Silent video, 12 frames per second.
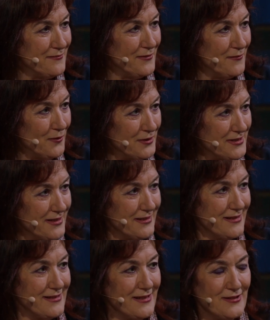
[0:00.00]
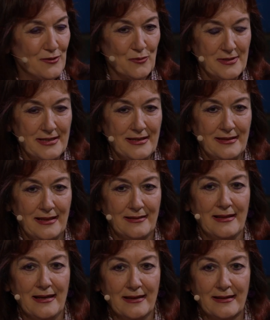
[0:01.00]
We want citizens to see
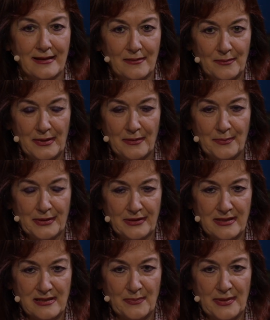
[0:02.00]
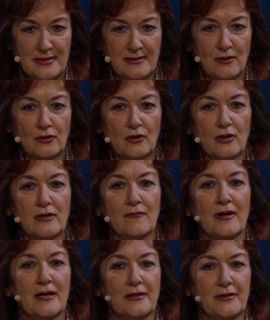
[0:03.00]
that they can be participants, not only
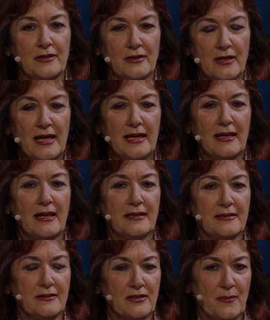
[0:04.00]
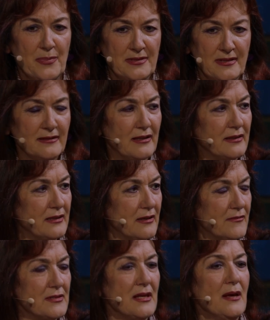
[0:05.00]
via their elected
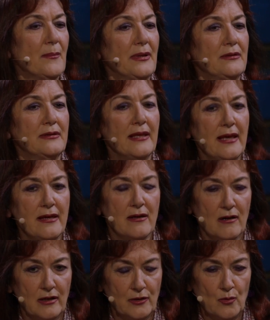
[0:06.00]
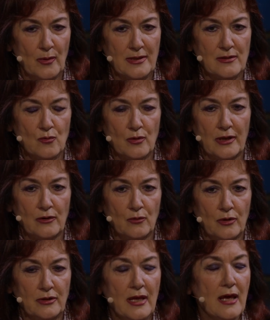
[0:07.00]
representatives, but they are the ones who can
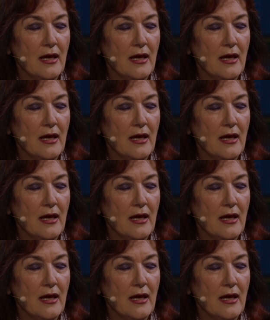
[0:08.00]
do it.